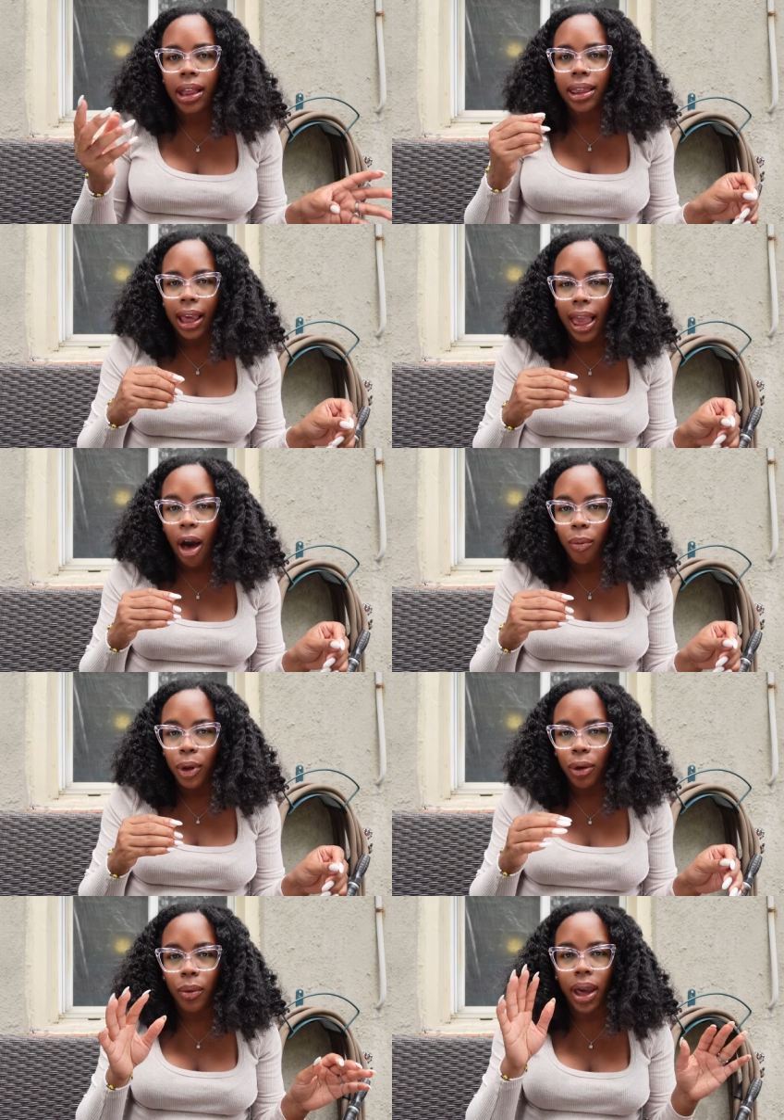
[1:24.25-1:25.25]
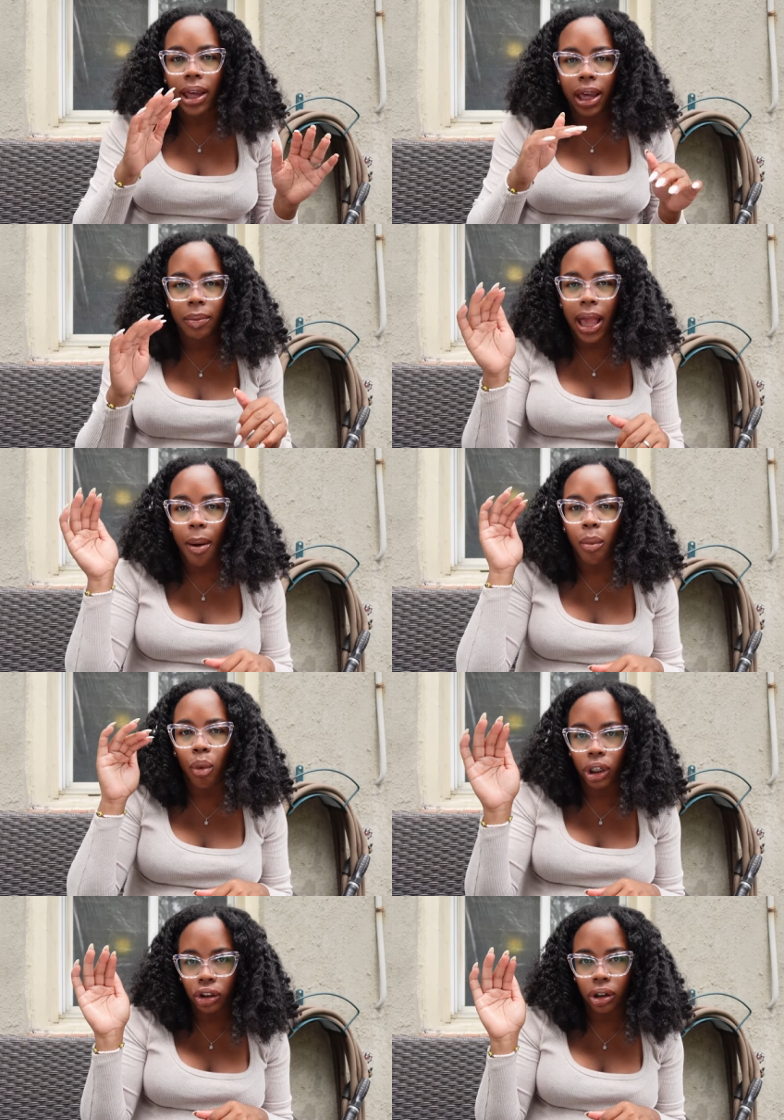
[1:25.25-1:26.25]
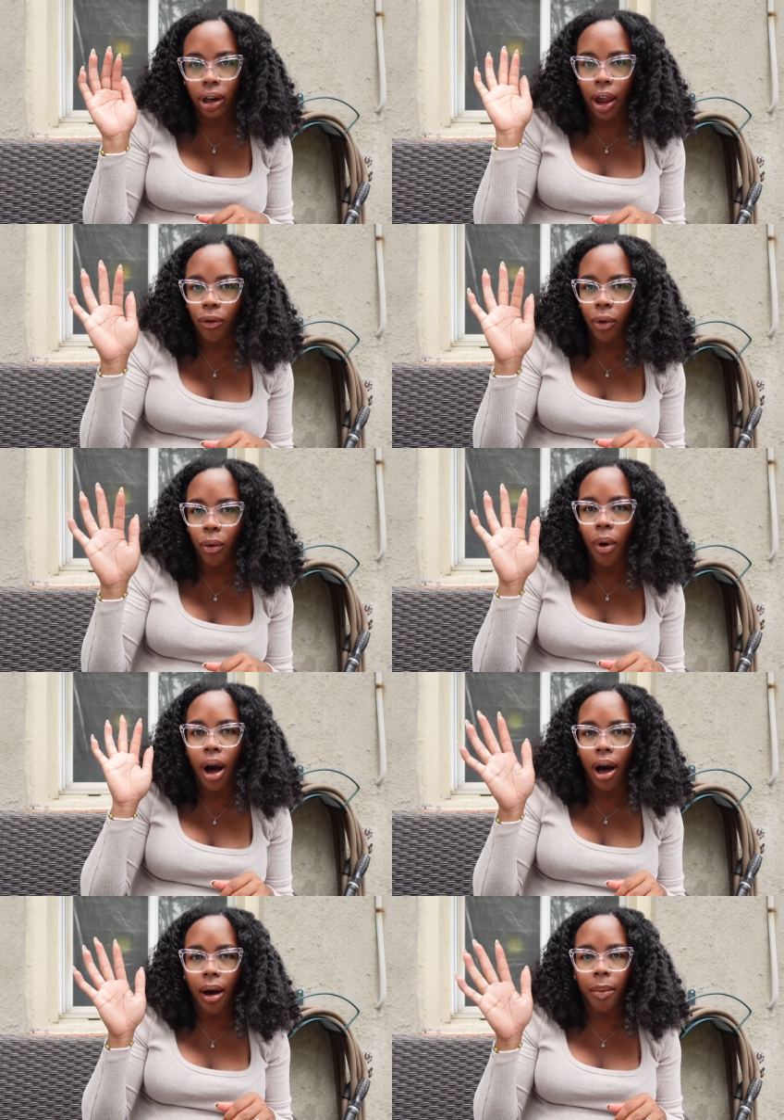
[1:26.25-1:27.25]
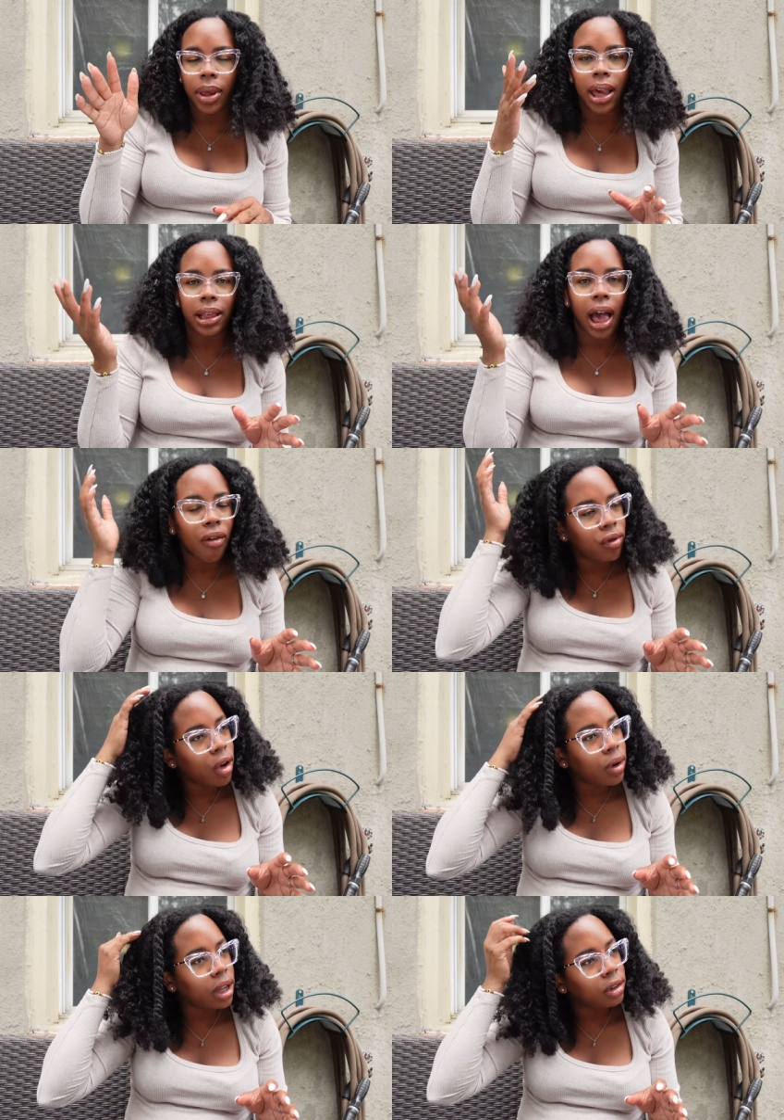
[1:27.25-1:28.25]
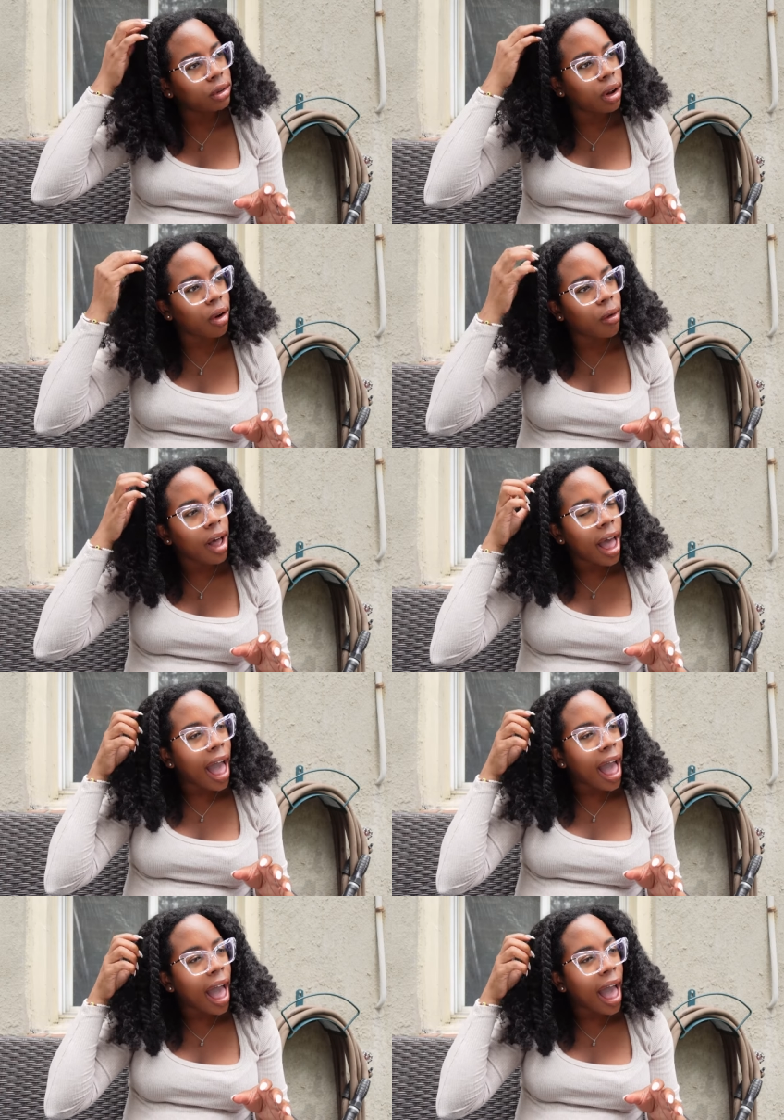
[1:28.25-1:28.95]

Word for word: to help you keep that moisture level up, because I've noticed, you know,